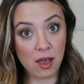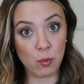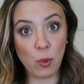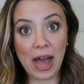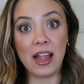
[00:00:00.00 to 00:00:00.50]

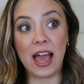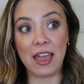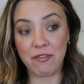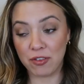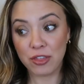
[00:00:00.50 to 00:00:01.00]
while
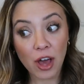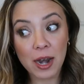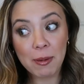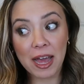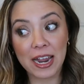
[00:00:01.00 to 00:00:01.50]
I've
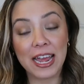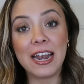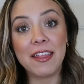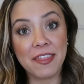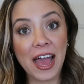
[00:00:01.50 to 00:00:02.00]
thought about
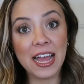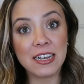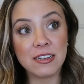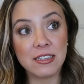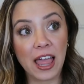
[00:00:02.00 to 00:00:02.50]
it,
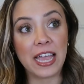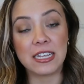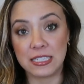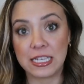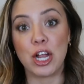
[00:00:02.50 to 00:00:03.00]
that
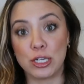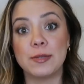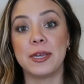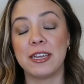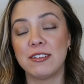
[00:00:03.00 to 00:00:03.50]
like
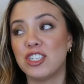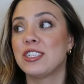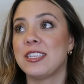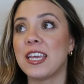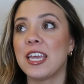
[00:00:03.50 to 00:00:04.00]
scares me.
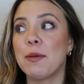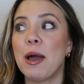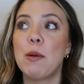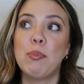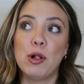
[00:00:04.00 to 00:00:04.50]
Just thinking
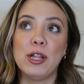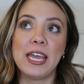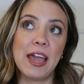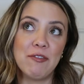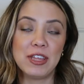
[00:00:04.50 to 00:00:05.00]
about
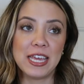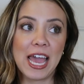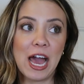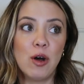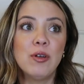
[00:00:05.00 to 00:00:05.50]
pulling
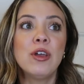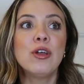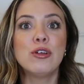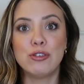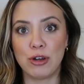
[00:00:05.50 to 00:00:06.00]
everything out,
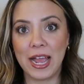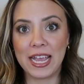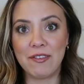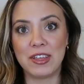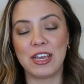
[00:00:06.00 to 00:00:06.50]

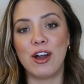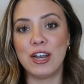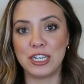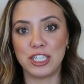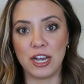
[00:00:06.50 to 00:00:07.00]
trying everything
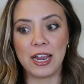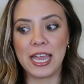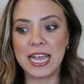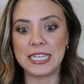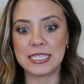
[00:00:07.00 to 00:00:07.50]
on and
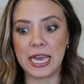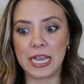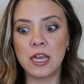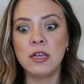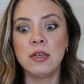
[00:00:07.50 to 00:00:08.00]
sharing it is
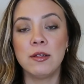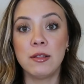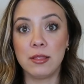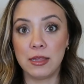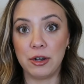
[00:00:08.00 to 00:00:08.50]
like
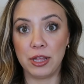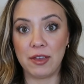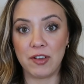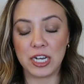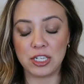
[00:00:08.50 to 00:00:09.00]

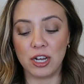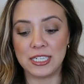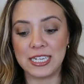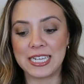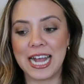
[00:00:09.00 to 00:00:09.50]
literally a very
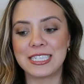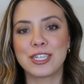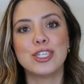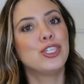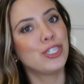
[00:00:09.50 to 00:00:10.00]
daunting
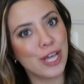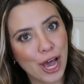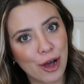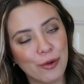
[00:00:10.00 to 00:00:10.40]
task. So